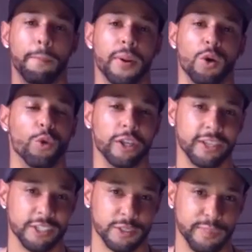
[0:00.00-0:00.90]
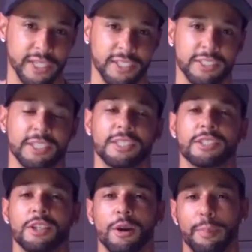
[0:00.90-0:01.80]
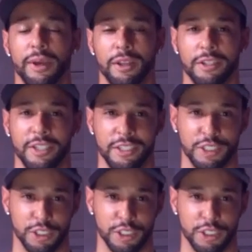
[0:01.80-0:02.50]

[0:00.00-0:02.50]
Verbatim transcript: But what this means is the ability